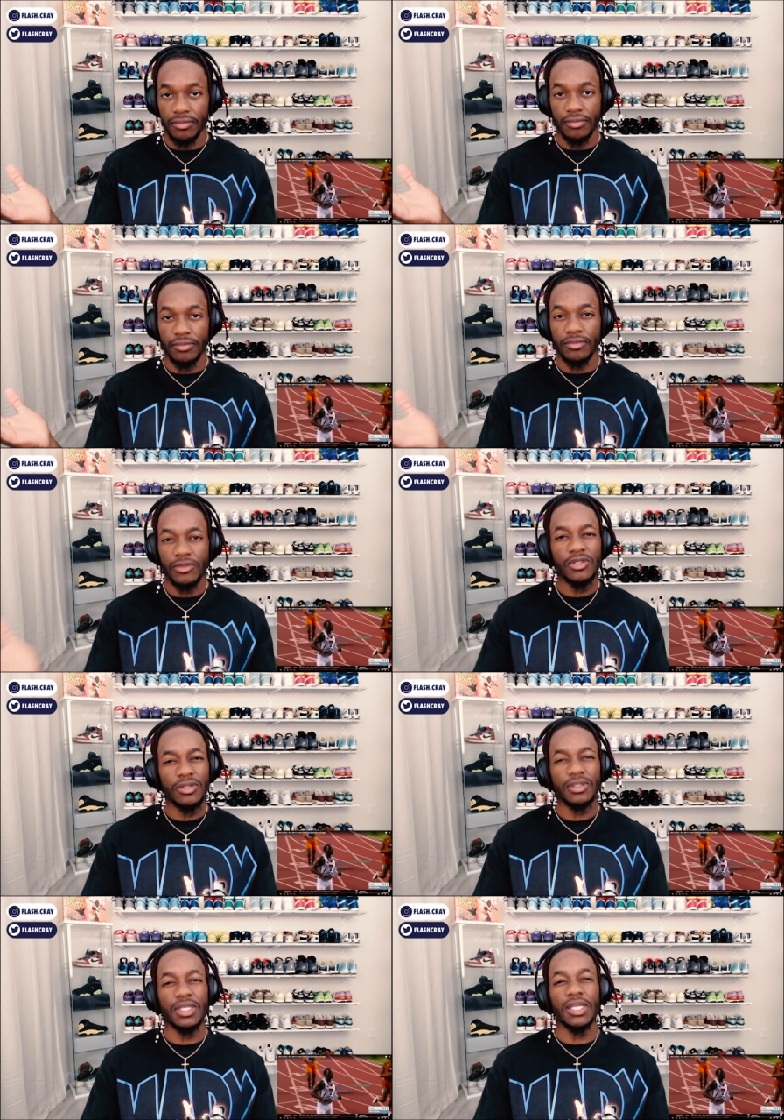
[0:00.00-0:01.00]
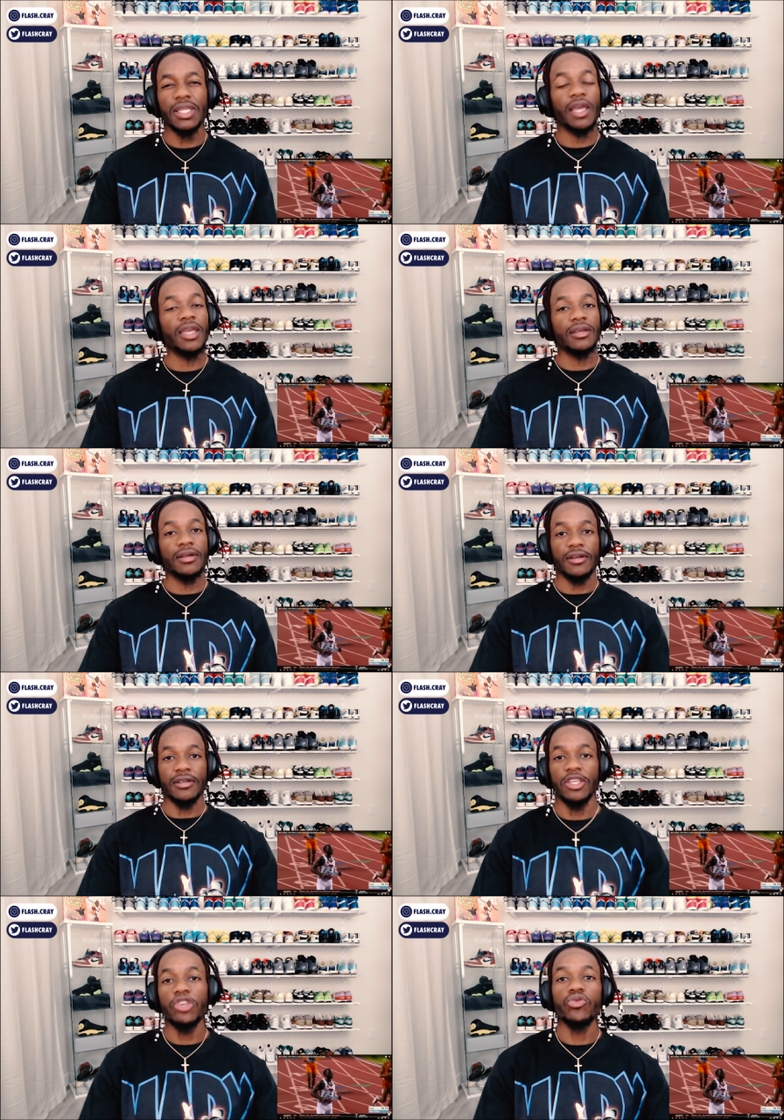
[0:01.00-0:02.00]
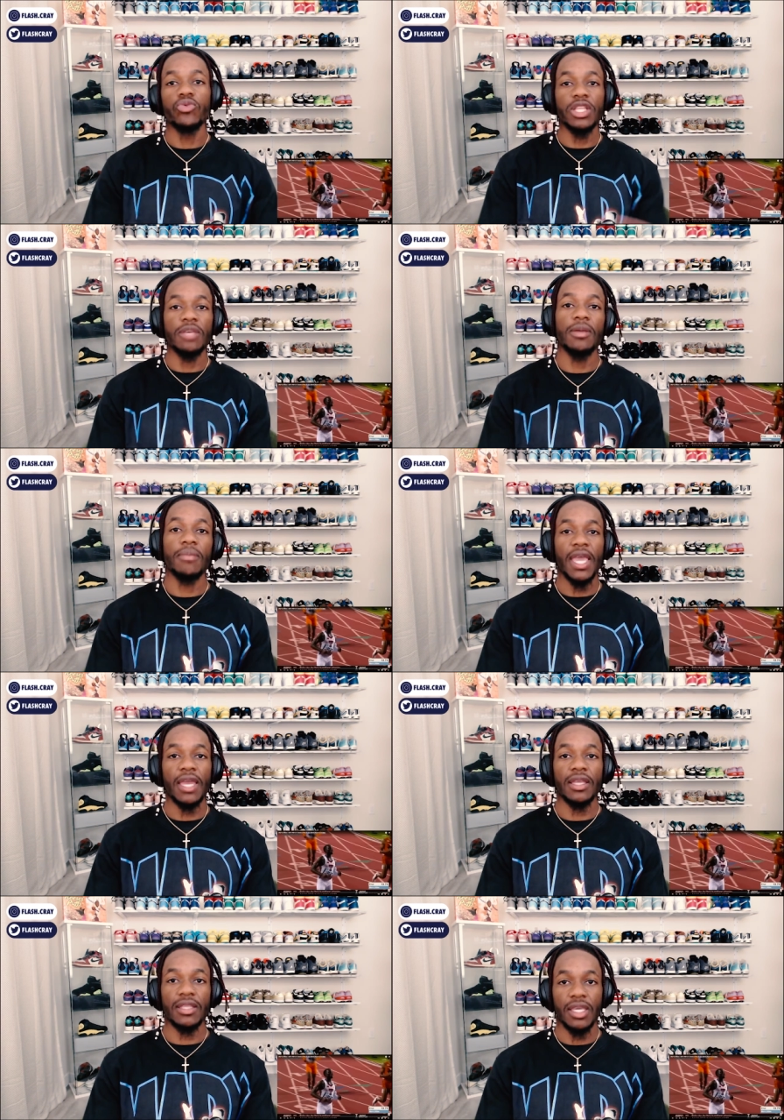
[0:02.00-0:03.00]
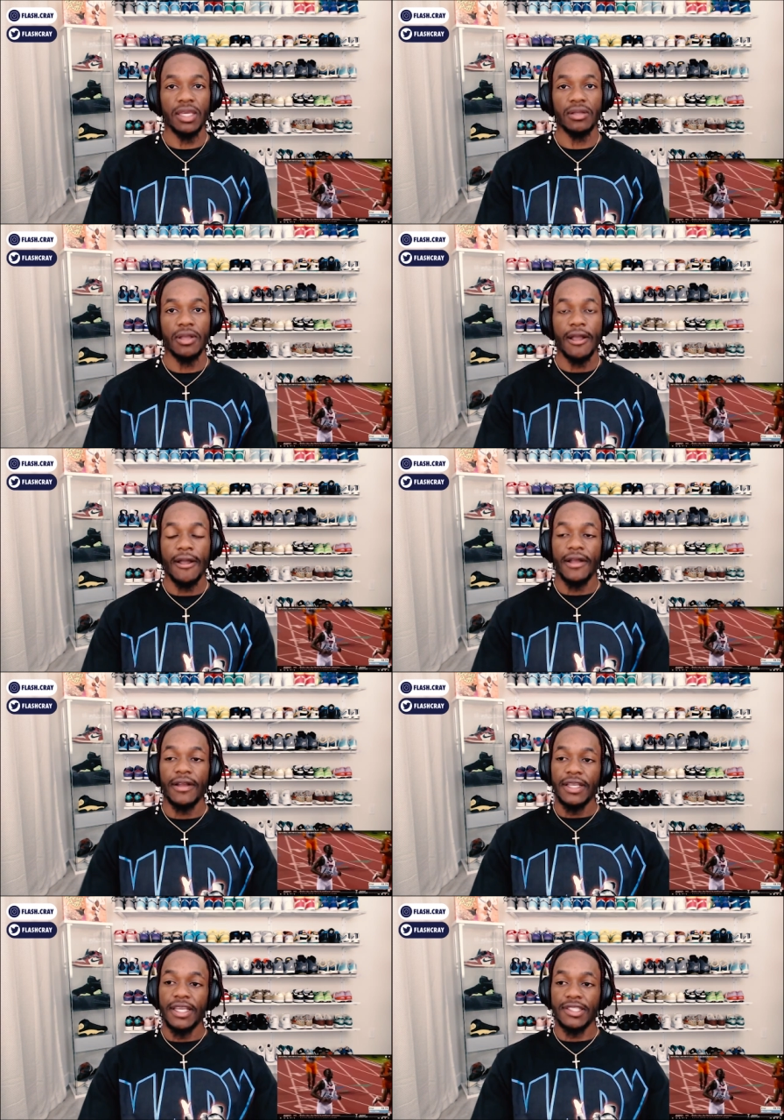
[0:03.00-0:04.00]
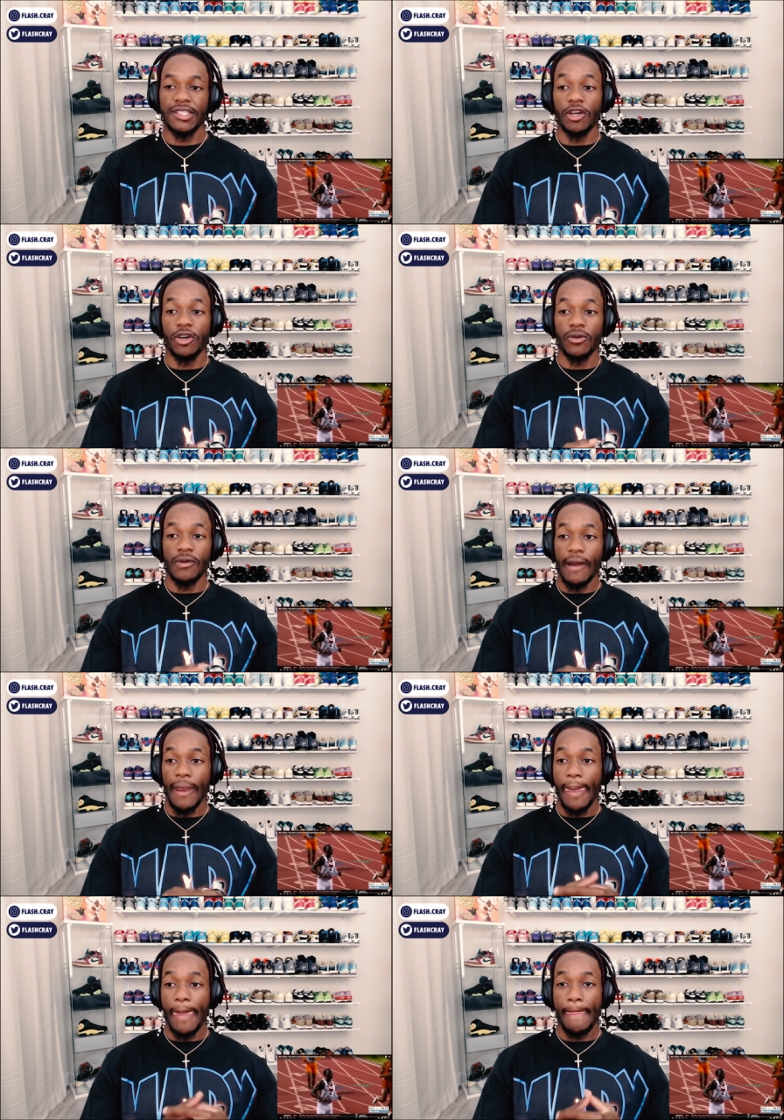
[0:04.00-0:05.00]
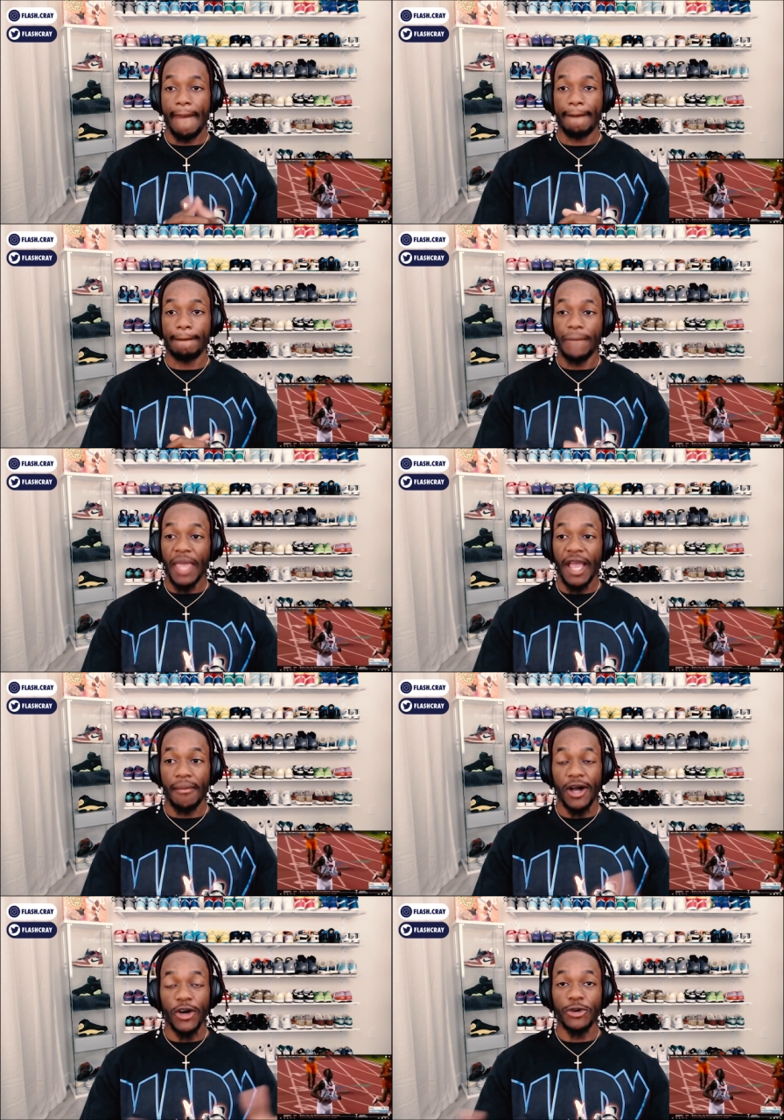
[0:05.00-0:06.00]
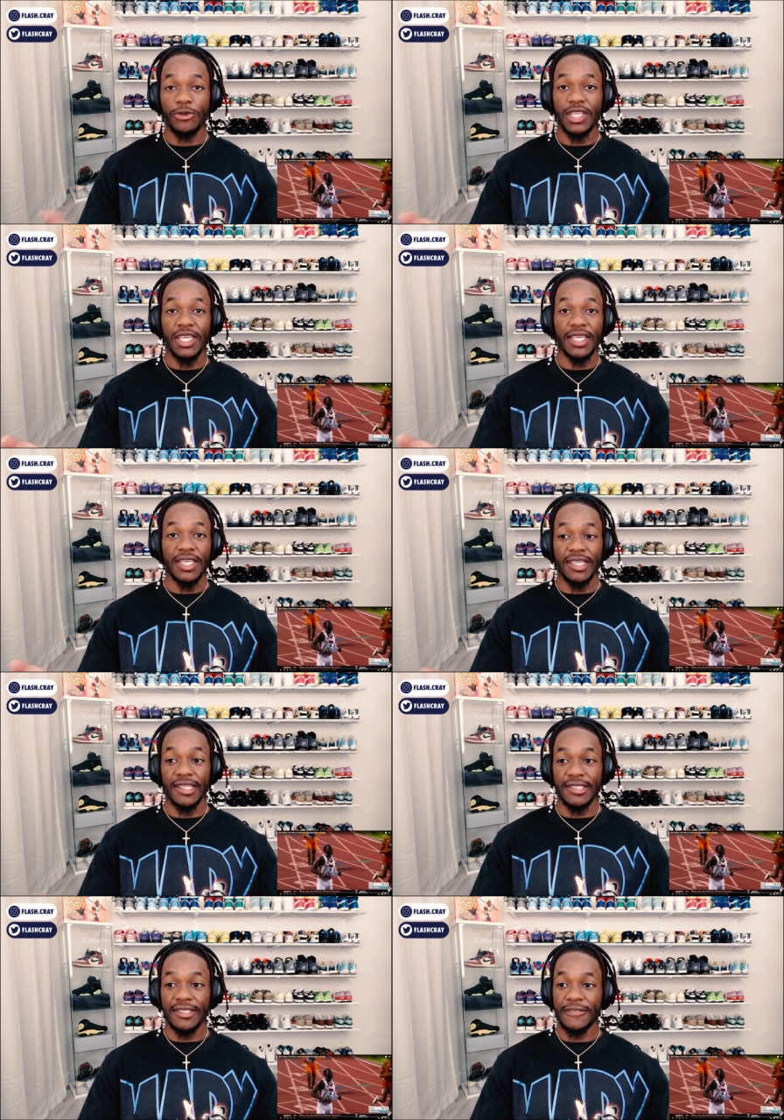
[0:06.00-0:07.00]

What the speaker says: you know what I'm saying? Like, can you really be mad at that? And so now my whole thing is,